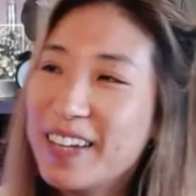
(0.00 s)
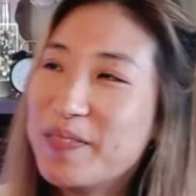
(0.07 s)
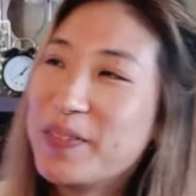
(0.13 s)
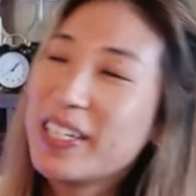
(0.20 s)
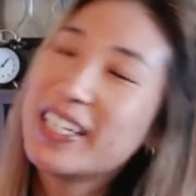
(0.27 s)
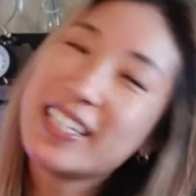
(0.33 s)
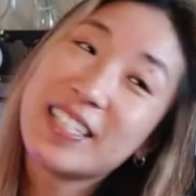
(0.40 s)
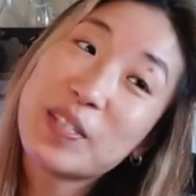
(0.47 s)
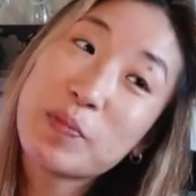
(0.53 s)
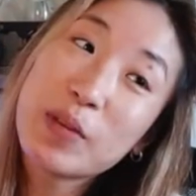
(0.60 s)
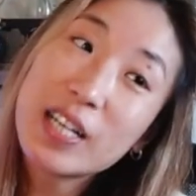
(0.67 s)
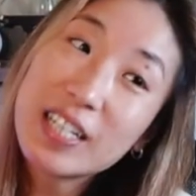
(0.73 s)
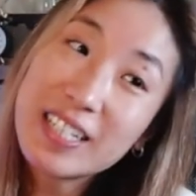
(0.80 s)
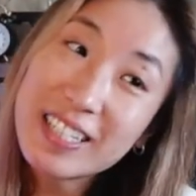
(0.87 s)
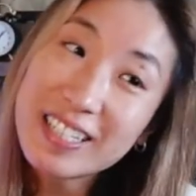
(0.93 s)
it's
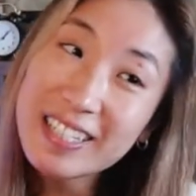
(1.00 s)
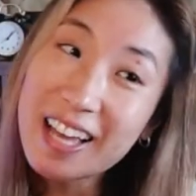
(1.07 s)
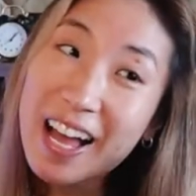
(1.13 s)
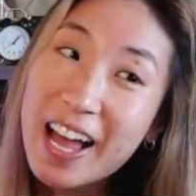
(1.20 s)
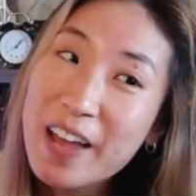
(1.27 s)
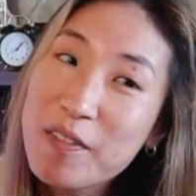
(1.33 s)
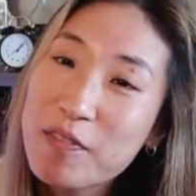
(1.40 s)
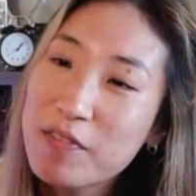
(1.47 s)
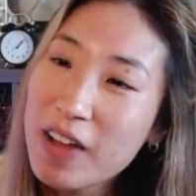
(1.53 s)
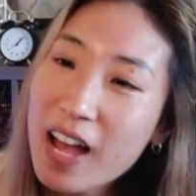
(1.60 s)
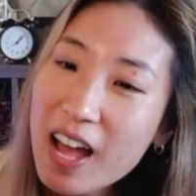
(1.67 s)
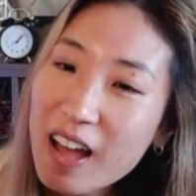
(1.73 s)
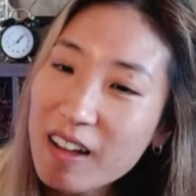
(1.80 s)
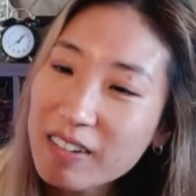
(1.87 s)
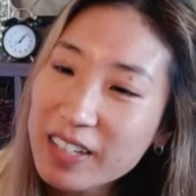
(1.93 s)
because I
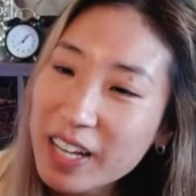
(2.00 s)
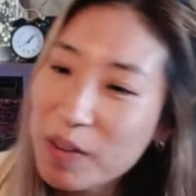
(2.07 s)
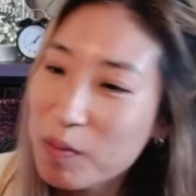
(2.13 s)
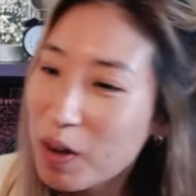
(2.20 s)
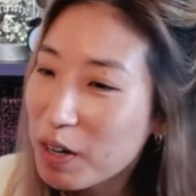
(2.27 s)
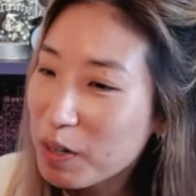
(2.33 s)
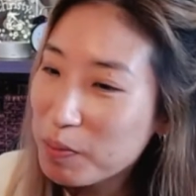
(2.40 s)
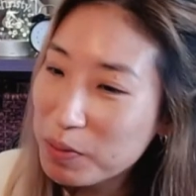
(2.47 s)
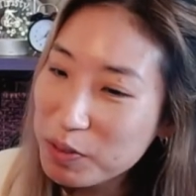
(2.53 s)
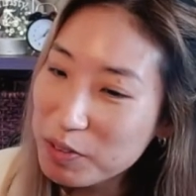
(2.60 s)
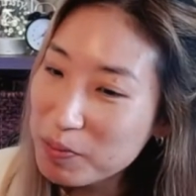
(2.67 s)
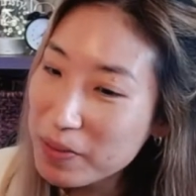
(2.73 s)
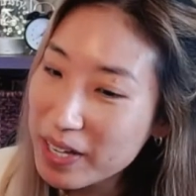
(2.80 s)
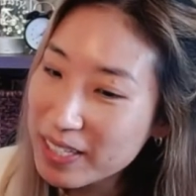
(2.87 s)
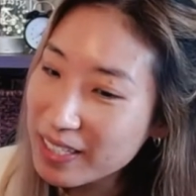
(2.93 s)
found a
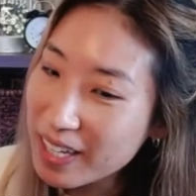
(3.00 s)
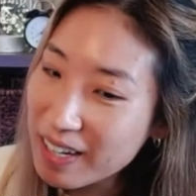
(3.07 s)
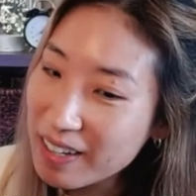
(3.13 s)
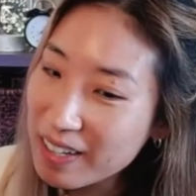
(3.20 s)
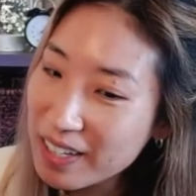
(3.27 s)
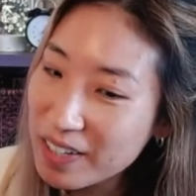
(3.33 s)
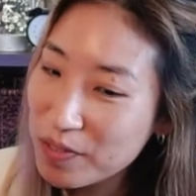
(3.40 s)
waterproof mascara.